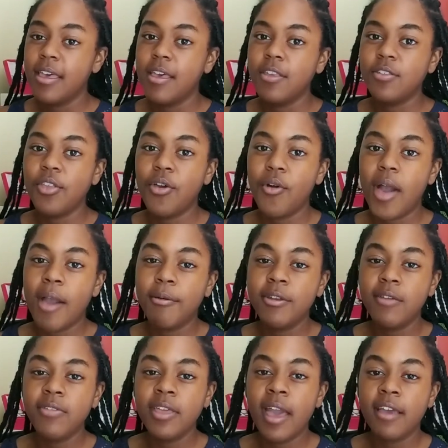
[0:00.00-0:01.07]
So I would
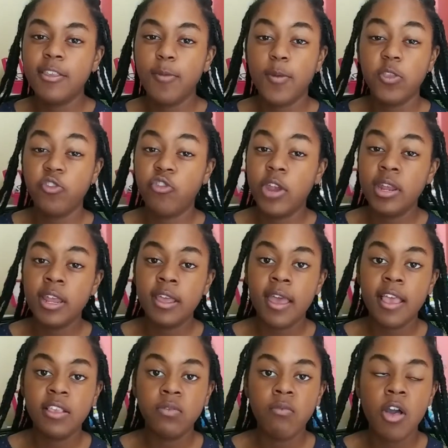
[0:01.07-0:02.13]
definitely ask about the training
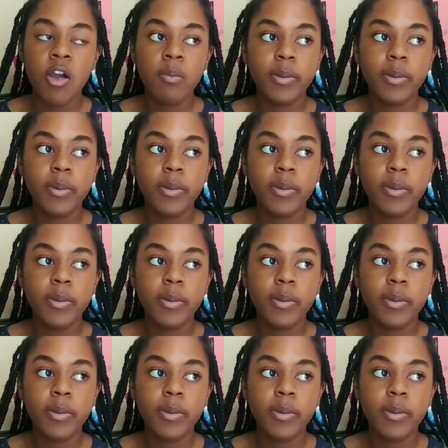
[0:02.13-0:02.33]
as well,